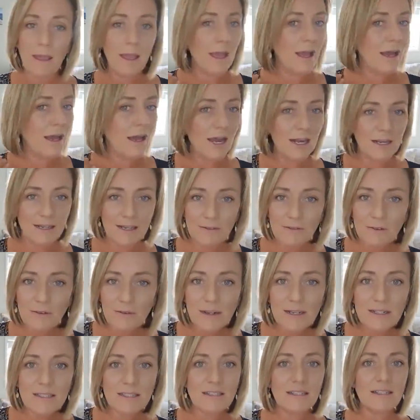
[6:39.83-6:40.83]
I never
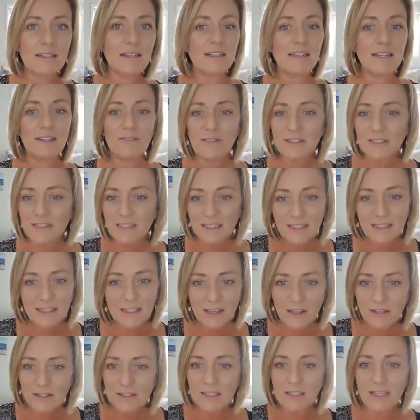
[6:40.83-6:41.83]
rested. I never did
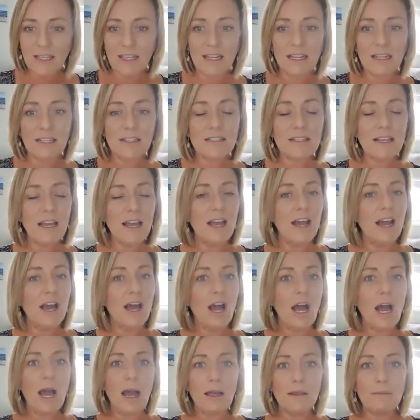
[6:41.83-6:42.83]
those things.
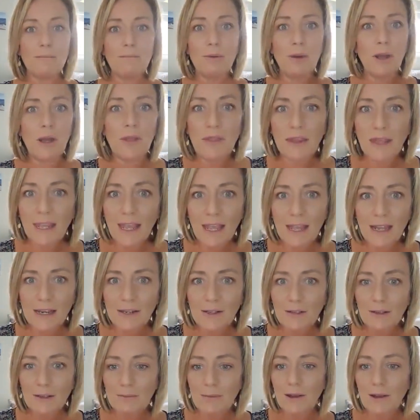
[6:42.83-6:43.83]
I burnt the candle
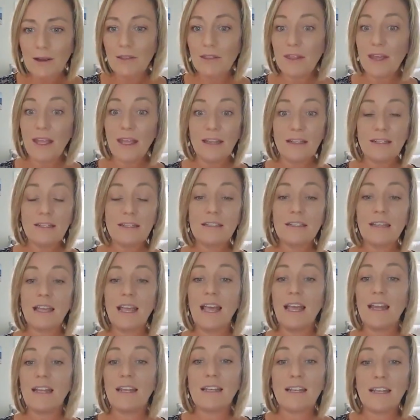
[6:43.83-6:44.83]
at both ends
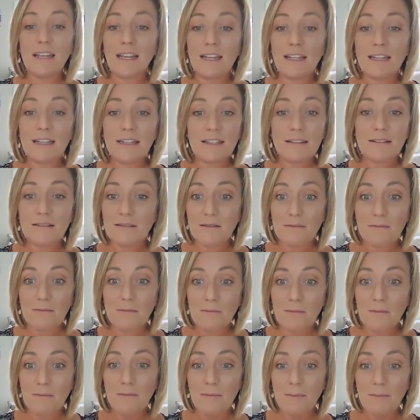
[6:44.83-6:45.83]
and it
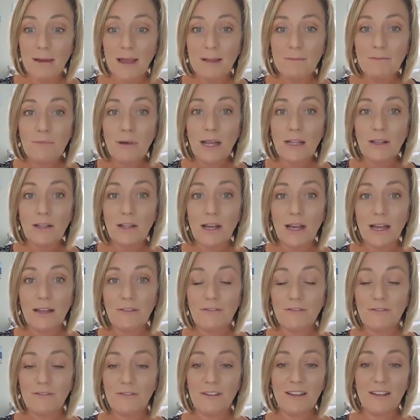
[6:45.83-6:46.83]
made my
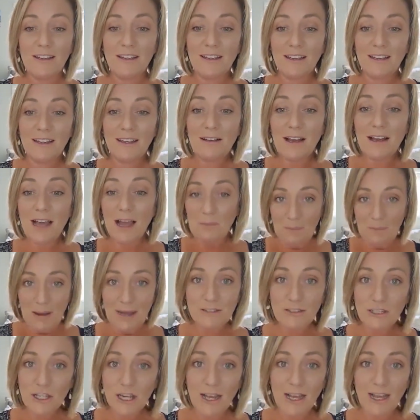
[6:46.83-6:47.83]
life
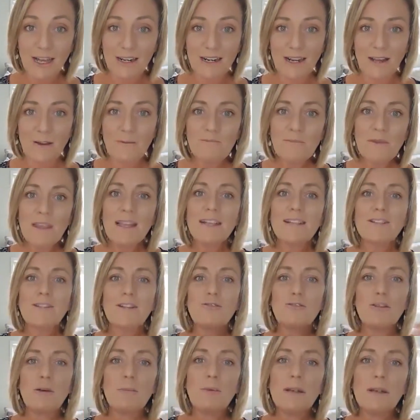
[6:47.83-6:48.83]
much harder. So
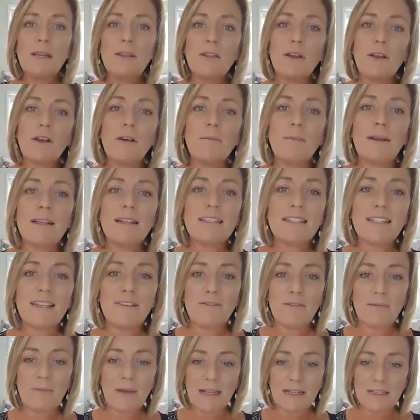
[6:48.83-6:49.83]
drop it in the comments if it
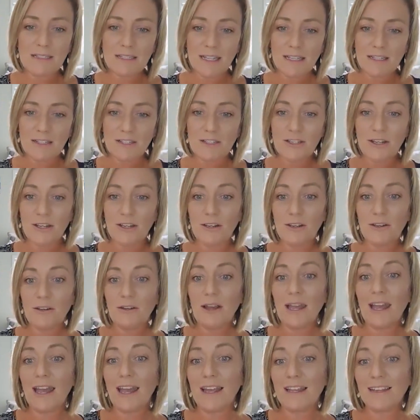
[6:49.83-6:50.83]
makes sense to you
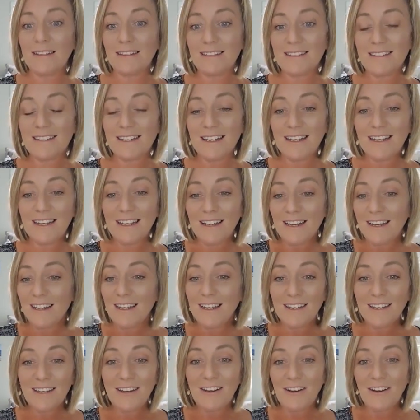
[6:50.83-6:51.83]
and,
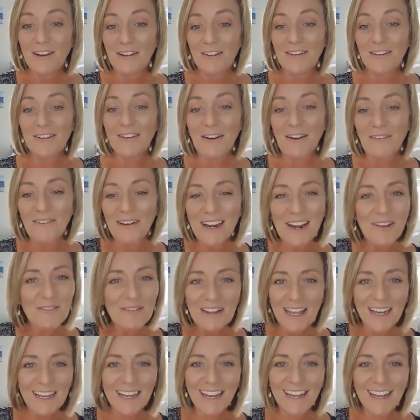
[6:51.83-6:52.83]
you know, go and have a
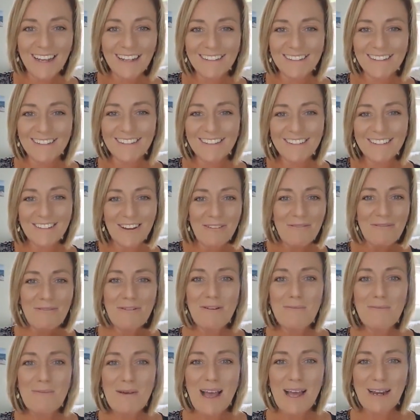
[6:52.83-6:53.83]
lay down. Don't feel
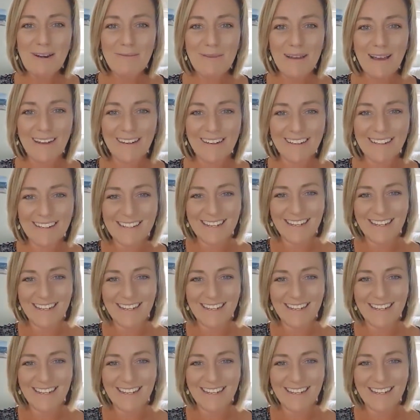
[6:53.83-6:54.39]
bad about it.